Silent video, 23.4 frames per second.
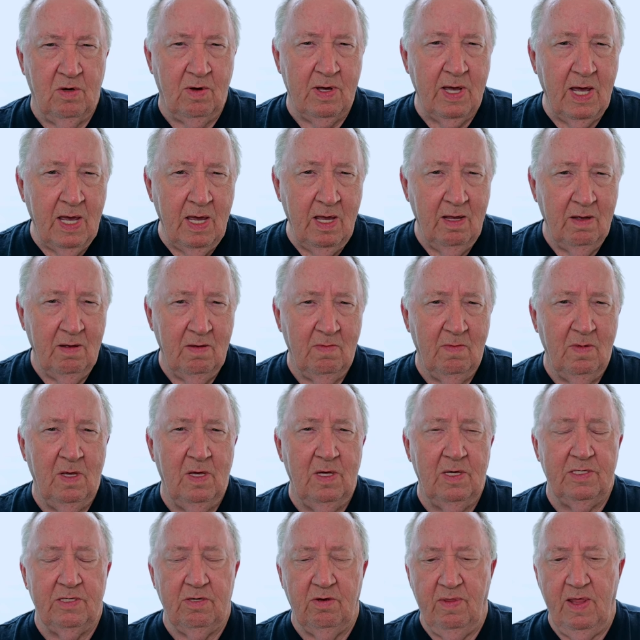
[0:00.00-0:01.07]
Okay,
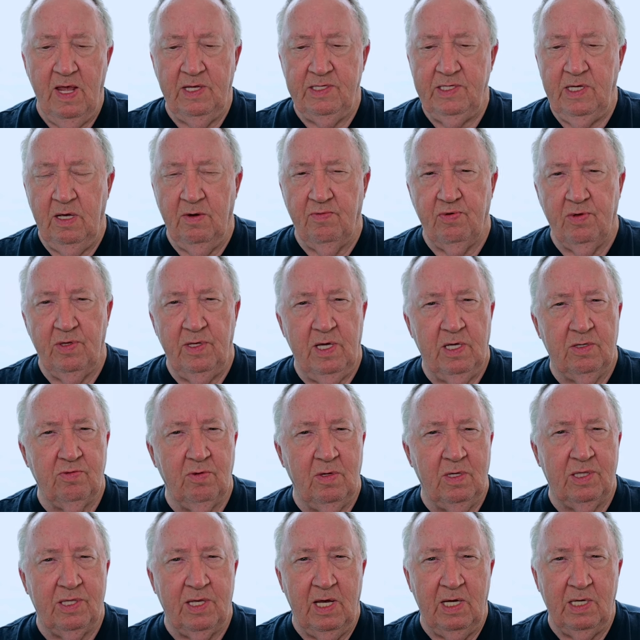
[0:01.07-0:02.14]
so that's it for this
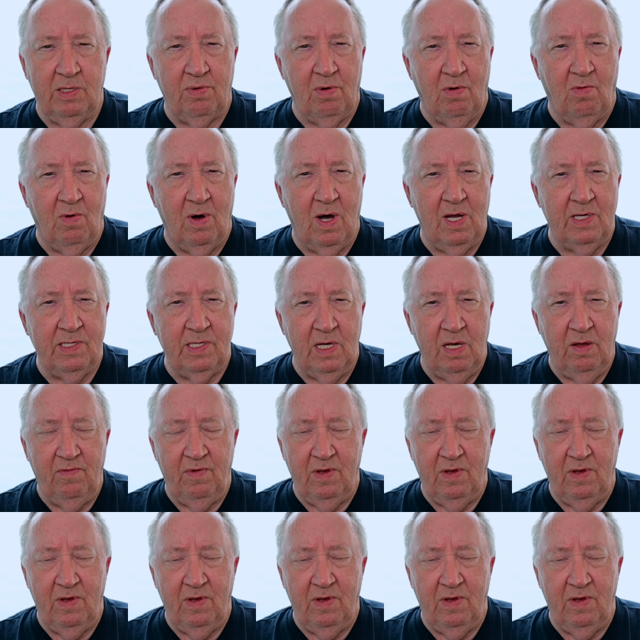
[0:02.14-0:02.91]
one. Thanks for watching.